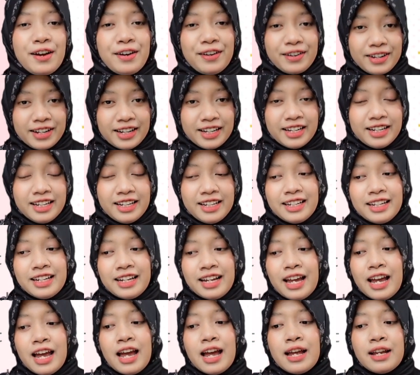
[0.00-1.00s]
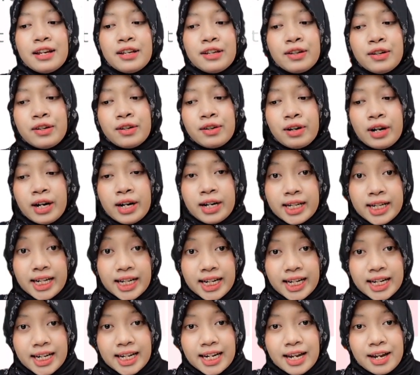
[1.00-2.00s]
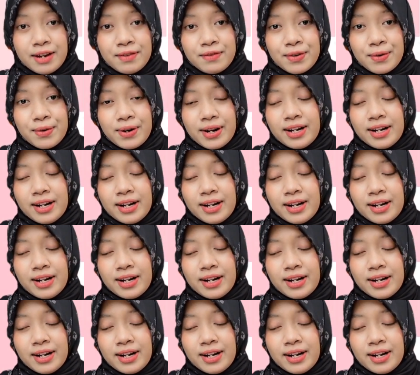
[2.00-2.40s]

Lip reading: Okay, you ready? Do